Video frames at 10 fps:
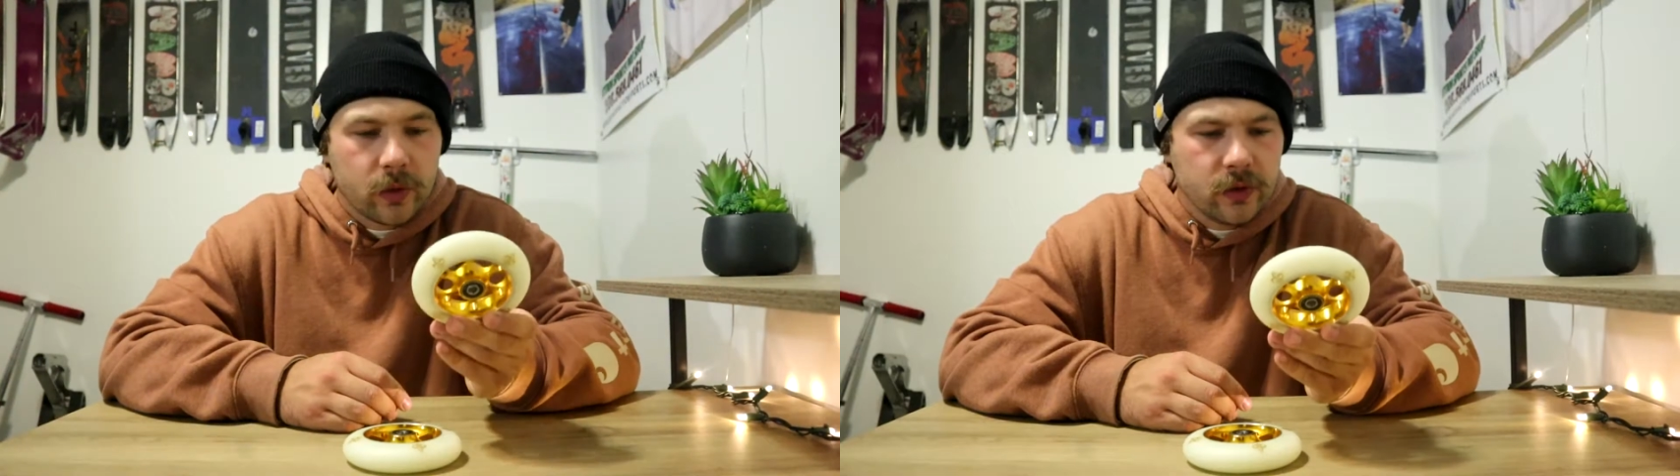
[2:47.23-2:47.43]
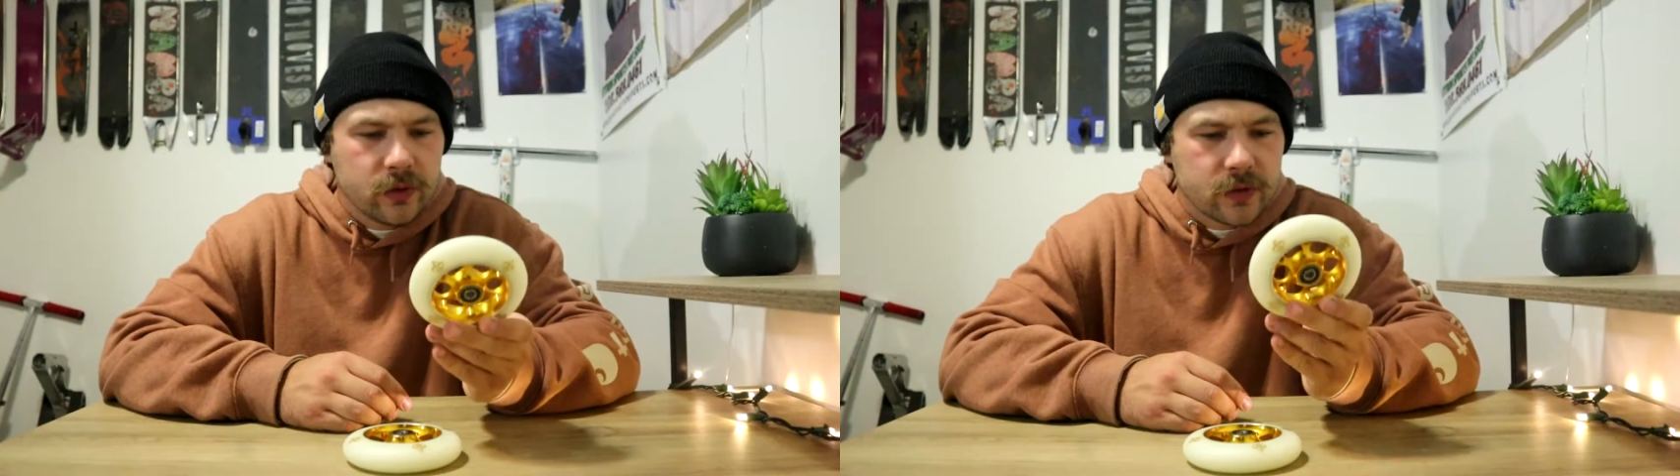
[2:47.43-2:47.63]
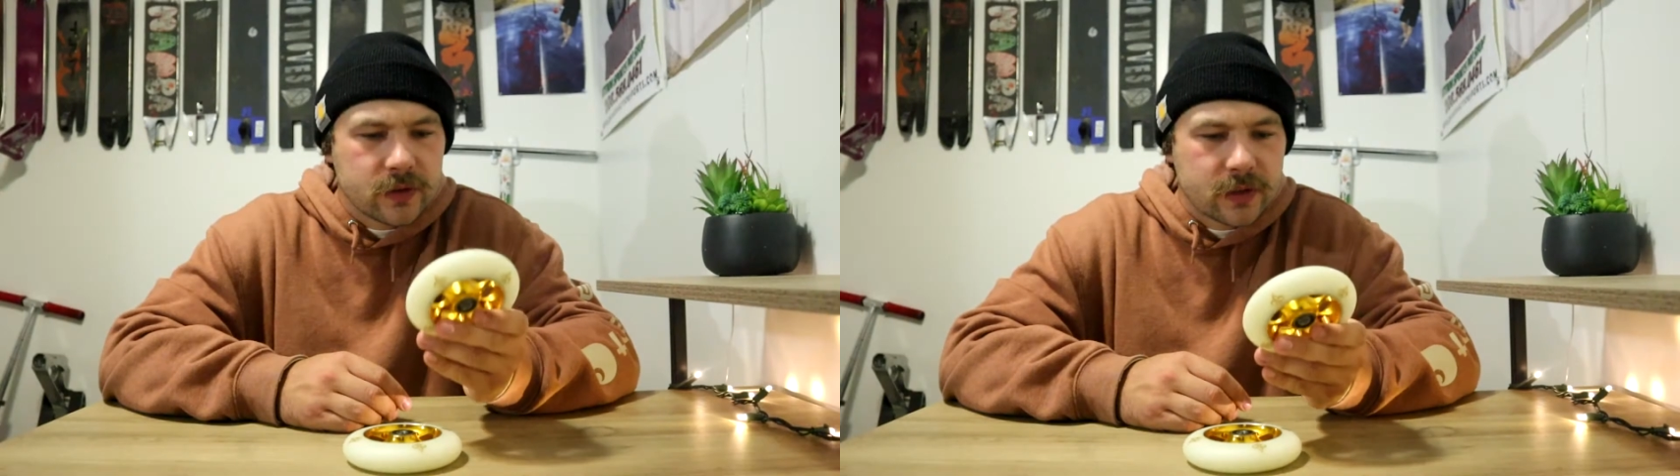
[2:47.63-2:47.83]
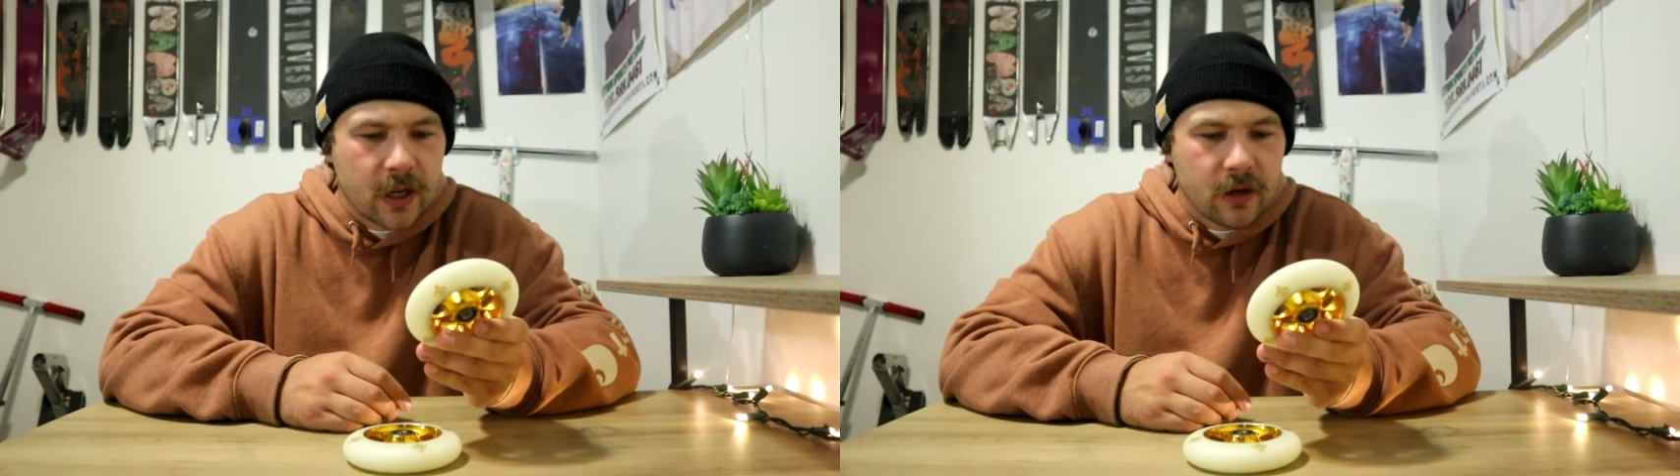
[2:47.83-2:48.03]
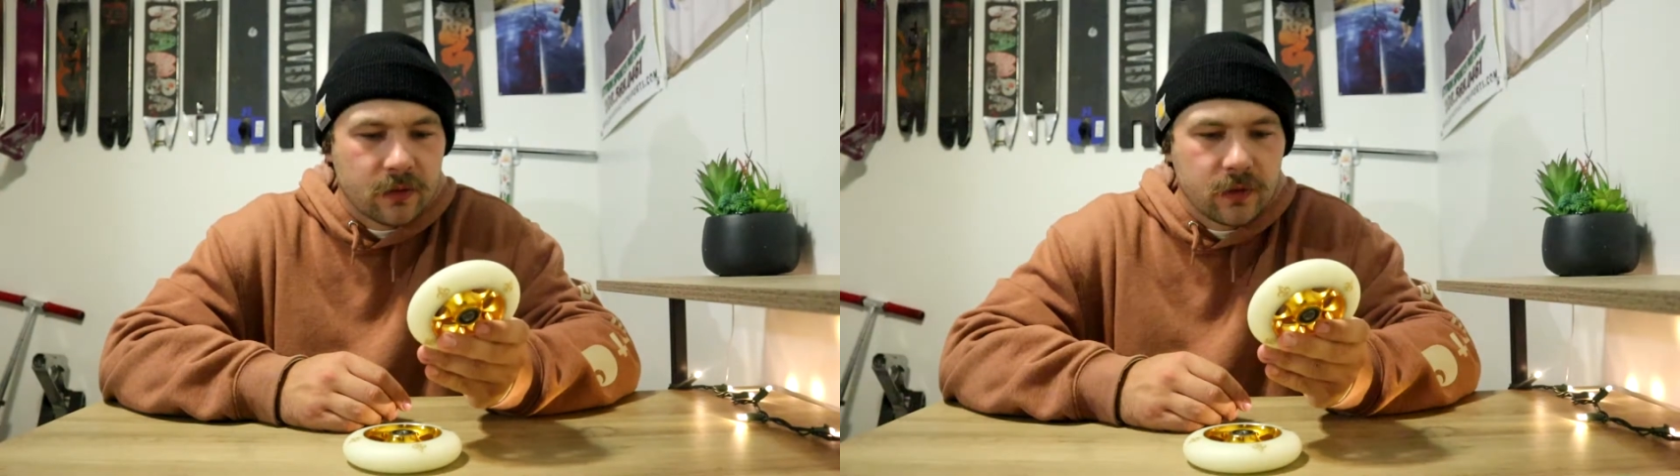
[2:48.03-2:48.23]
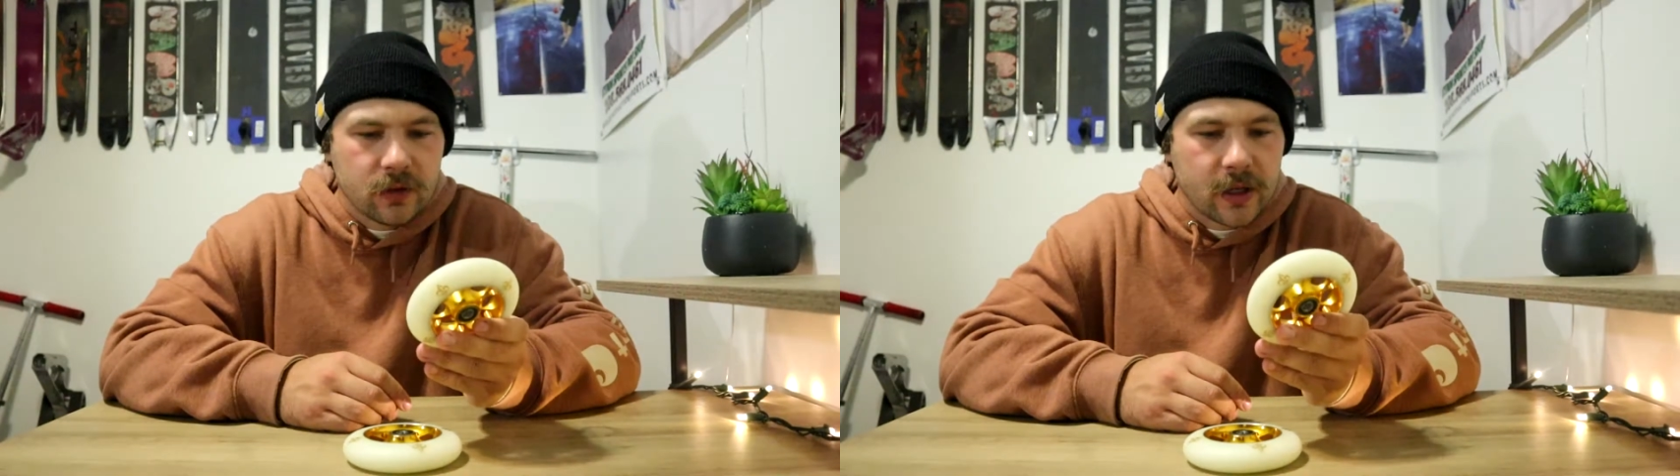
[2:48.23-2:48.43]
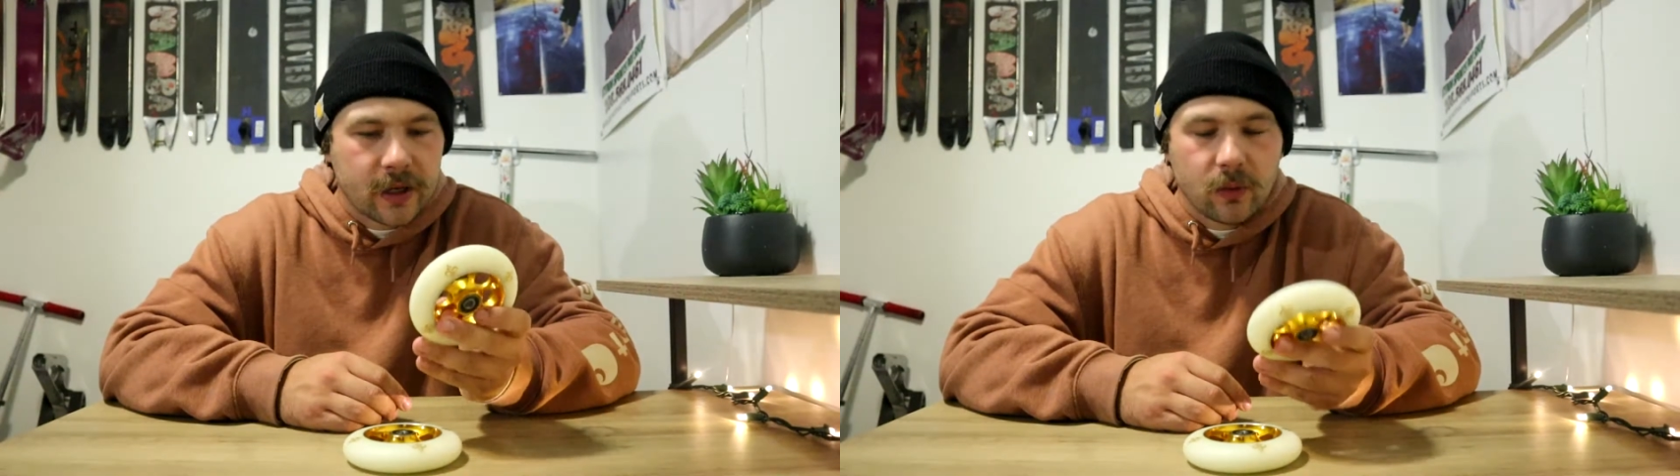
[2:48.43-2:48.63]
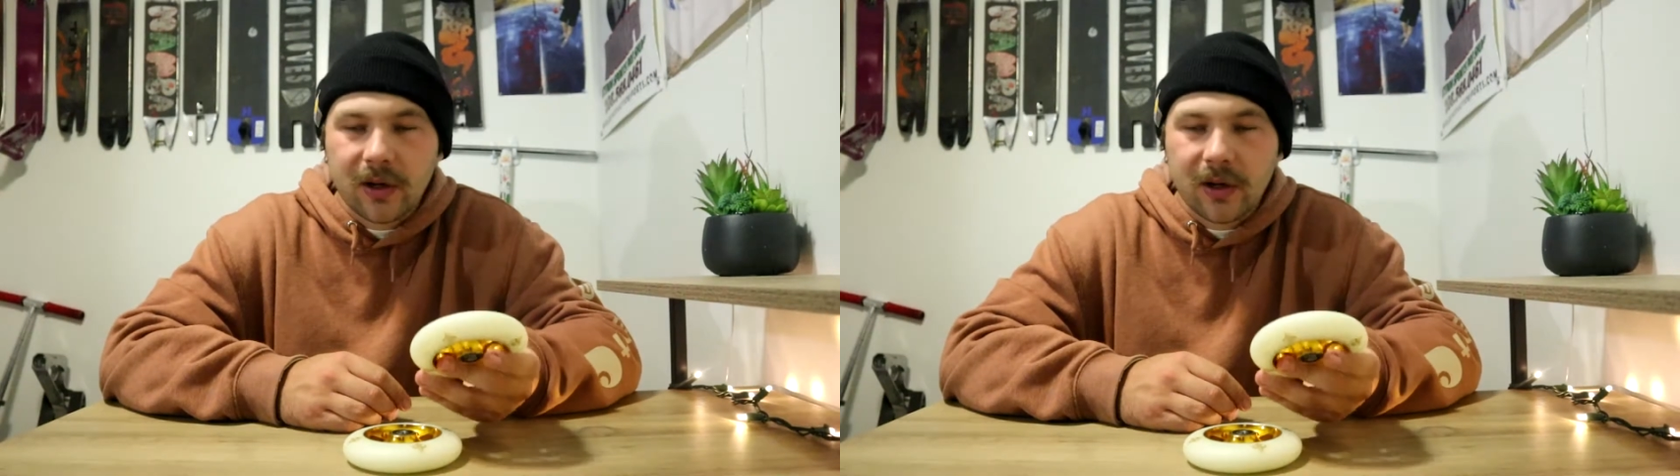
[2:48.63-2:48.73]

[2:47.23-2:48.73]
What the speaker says: wheels kind of feel like.